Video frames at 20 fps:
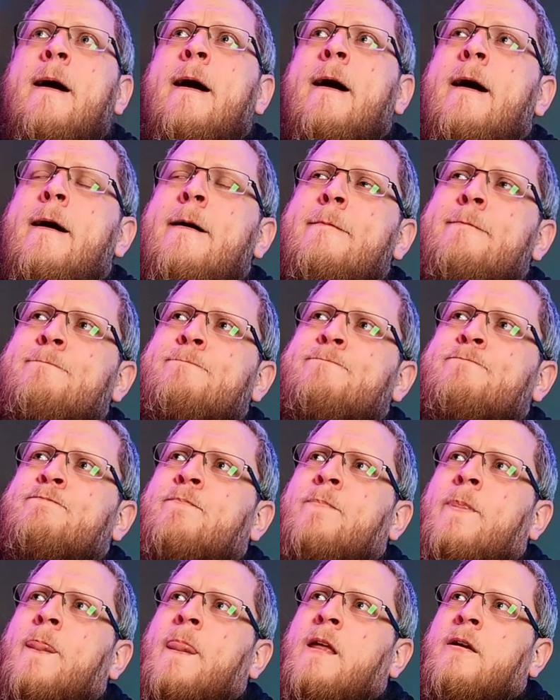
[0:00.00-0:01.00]

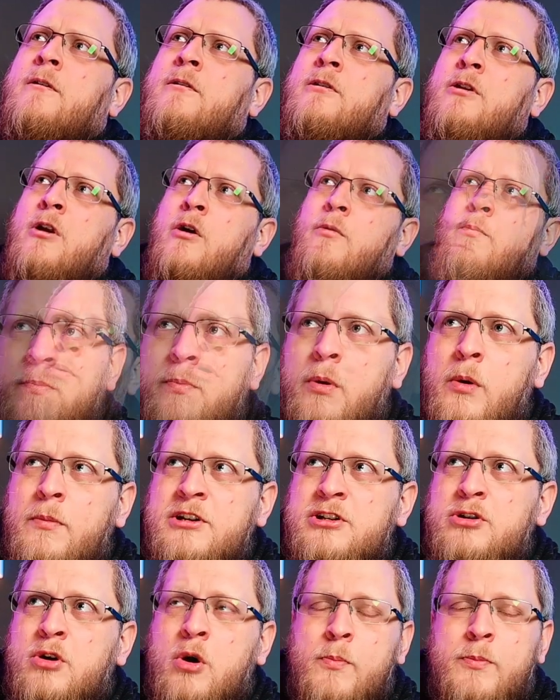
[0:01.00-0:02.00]
Probably
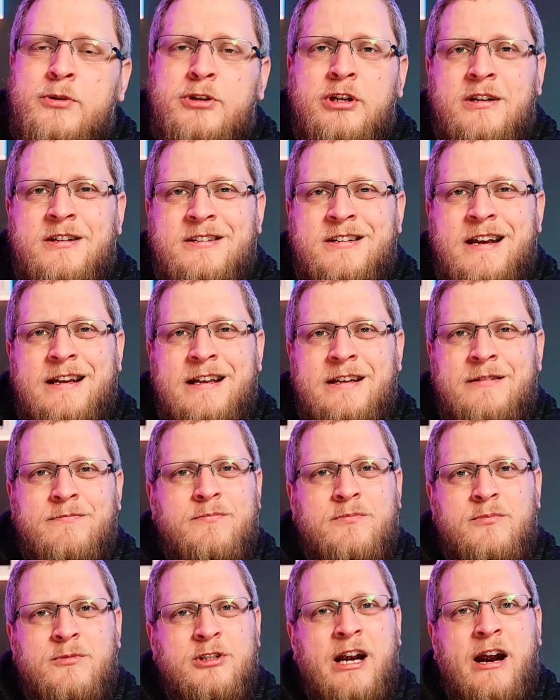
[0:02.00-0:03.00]
as competent as any
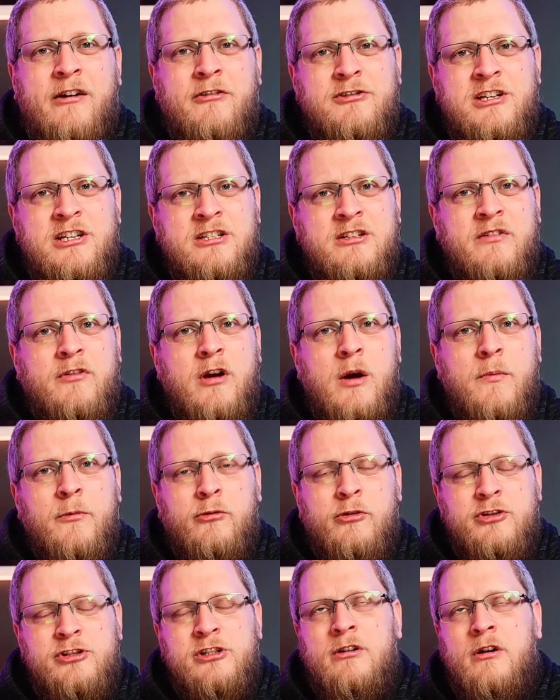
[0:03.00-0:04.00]
charities I've come across.